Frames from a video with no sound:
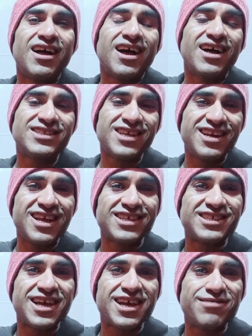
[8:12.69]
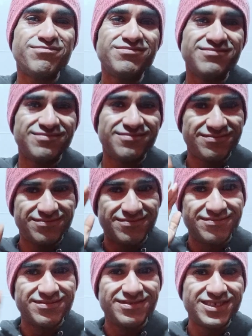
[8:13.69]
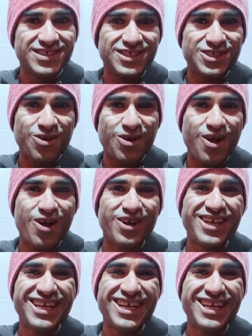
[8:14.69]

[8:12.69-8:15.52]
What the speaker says: Until next time, so long.